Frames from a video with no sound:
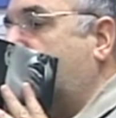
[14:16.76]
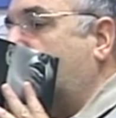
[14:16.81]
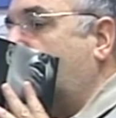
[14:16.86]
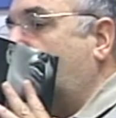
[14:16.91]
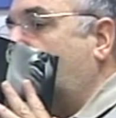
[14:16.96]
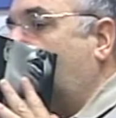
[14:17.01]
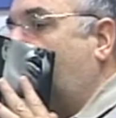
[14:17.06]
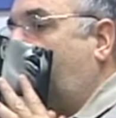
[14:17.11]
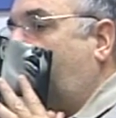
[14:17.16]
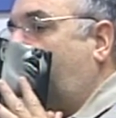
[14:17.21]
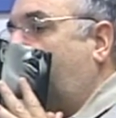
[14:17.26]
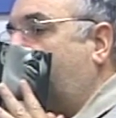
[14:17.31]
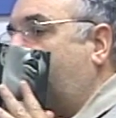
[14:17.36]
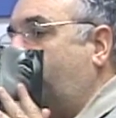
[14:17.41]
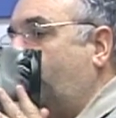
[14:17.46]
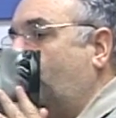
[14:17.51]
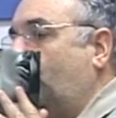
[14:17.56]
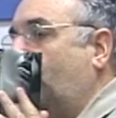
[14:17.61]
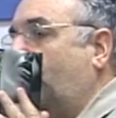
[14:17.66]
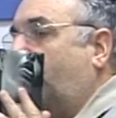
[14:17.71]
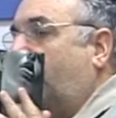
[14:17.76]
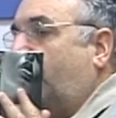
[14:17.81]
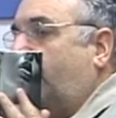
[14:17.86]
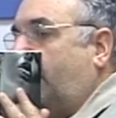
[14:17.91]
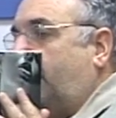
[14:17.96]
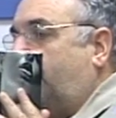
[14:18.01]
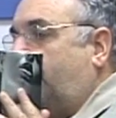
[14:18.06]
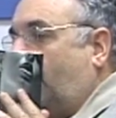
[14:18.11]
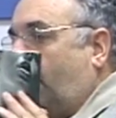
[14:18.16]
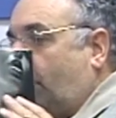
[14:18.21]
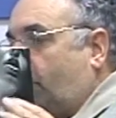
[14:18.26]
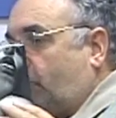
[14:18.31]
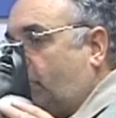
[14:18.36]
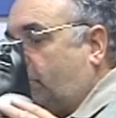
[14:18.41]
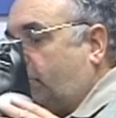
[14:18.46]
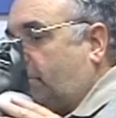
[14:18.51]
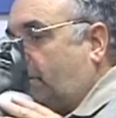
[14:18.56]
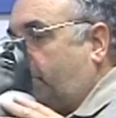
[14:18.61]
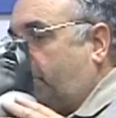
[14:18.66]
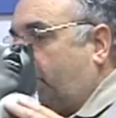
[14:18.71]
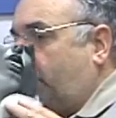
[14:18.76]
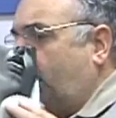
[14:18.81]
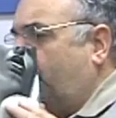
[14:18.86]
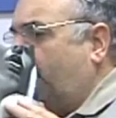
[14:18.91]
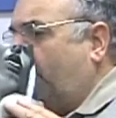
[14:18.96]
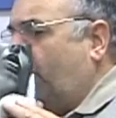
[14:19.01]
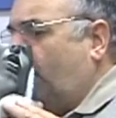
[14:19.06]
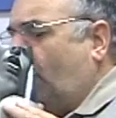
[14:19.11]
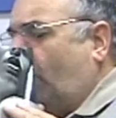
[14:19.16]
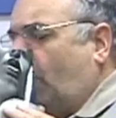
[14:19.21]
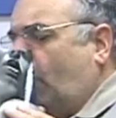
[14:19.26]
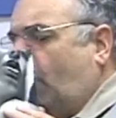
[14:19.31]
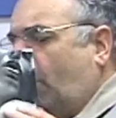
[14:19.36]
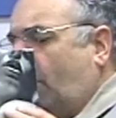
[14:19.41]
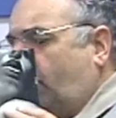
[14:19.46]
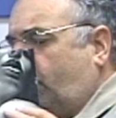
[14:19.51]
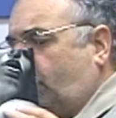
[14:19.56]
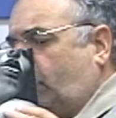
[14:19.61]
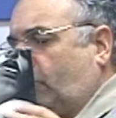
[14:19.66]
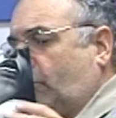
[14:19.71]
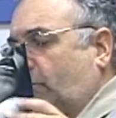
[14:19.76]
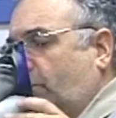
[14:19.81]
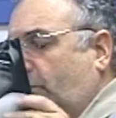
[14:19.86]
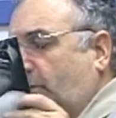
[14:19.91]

so you don't have to uh, indulge in something you might not want to?